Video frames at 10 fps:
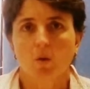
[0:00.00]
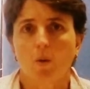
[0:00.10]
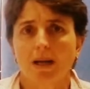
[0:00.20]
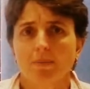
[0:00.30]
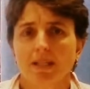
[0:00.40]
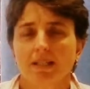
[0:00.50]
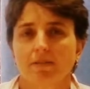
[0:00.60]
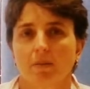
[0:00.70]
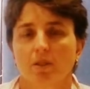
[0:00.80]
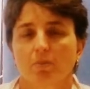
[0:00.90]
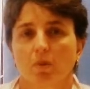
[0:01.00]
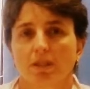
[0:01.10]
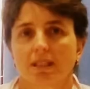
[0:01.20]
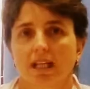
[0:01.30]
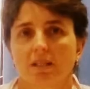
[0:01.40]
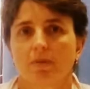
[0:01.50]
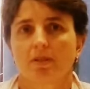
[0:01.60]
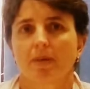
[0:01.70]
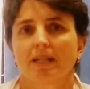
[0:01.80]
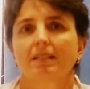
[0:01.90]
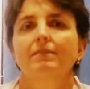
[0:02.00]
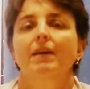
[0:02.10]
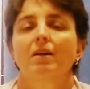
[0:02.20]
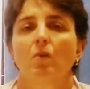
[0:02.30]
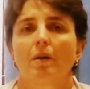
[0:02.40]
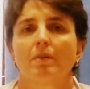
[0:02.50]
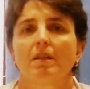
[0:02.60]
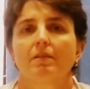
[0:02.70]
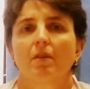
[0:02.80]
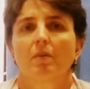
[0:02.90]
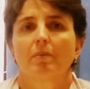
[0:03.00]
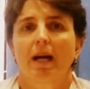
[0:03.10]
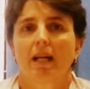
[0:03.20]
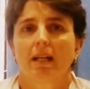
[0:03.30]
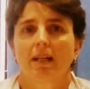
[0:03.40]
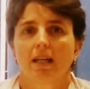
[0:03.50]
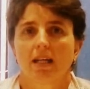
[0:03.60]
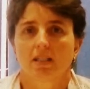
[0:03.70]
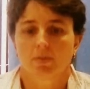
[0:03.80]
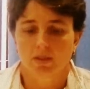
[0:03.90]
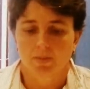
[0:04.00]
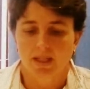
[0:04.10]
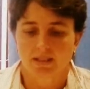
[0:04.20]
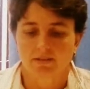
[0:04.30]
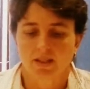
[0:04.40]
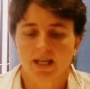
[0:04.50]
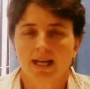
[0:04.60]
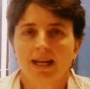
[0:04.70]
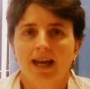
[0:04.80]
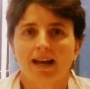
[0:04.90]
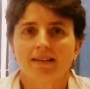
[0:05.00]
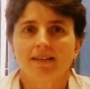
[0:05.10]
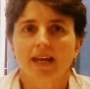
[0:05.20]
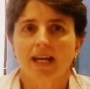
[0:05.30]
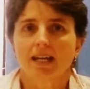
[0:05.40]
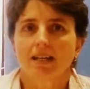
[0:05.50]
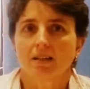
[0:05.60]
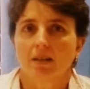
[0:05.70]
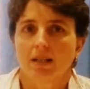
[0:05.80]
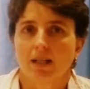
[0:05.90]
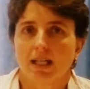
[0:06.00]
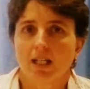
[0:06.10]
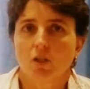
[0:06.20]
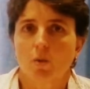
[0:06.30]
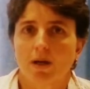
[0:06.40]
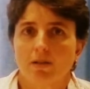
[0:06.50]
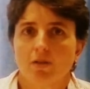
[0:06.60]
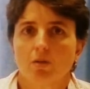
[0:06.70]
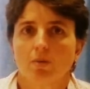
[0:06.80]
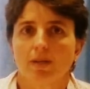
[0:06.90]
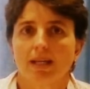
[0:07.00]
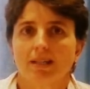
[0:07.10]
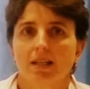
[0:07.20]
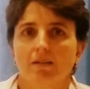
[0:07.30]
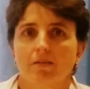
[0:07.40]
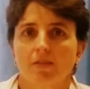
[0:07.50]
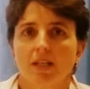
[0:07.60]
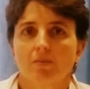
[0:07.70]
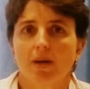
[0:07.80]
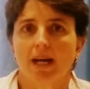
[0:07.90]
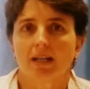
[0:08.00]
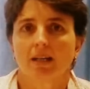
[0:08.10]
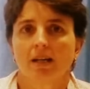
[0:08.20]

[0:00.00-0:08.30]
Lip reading: 1 minute from a sports science perspective and 1 minute from a biokinetics perspective. And there, each one of you will then give feedback